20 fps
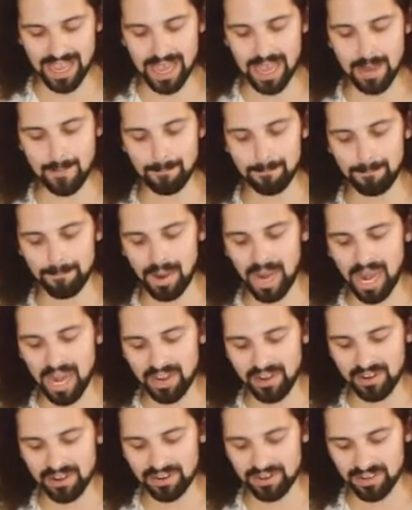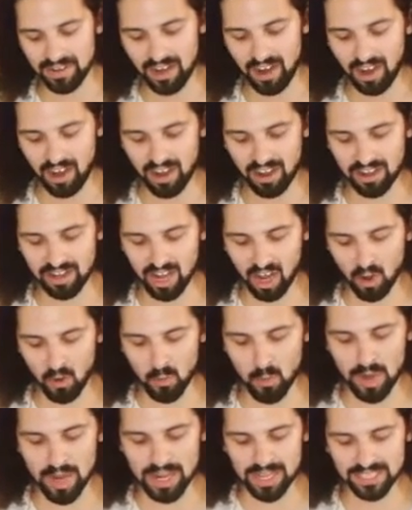and pattern are
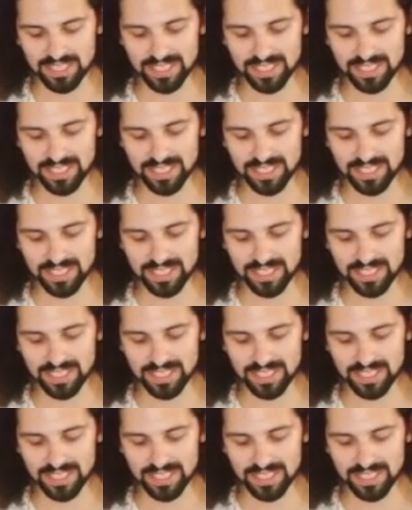already